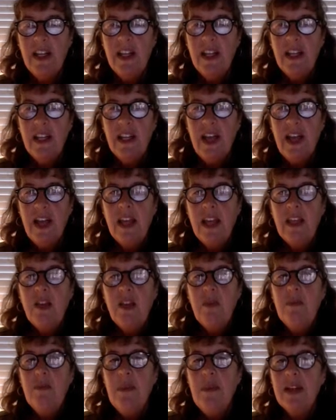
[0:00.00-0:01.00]
and you
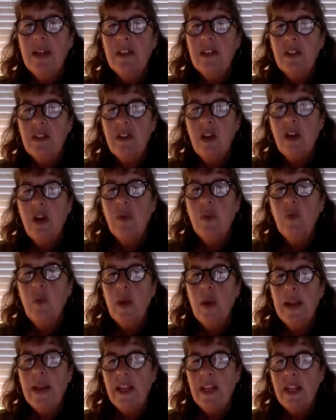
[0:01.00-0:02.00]
measure a
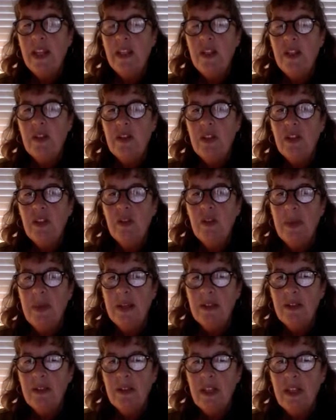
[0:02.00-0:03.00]
rate, and usually you
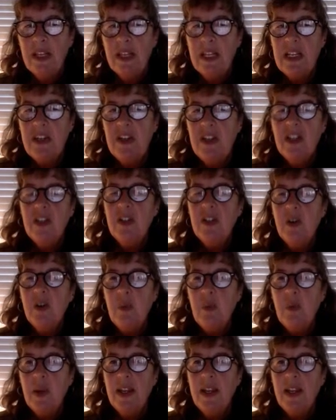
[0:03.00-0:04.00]
measure the initial
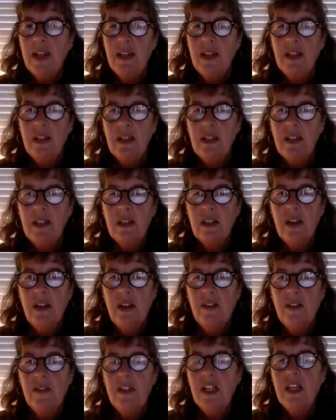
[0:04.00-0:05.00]
rate
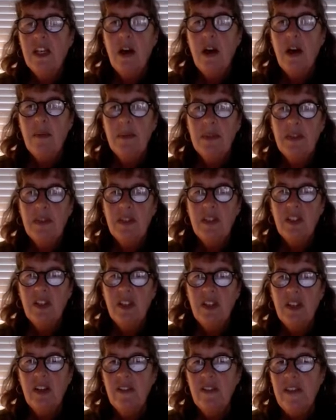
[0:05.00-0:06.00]
of
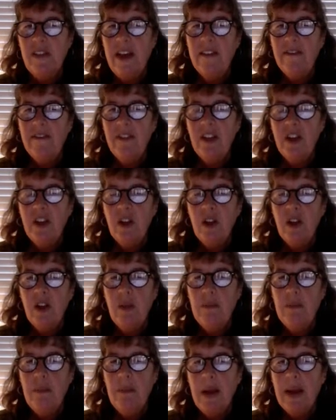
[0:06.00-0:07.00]
decomposition of that phenol
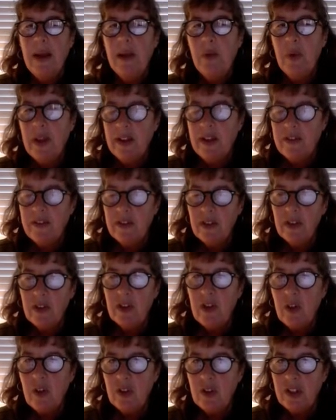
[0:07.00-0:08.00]
by whatever
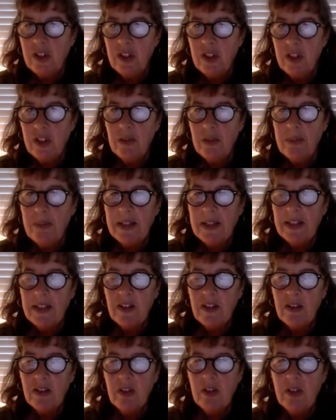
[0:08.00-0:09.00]
culture, bacterial
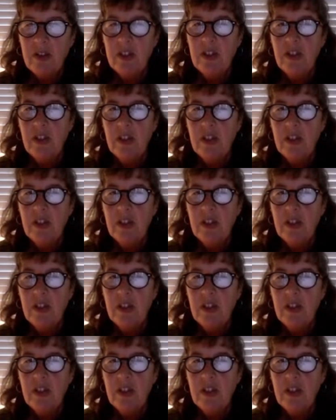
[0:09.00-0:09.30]
culture,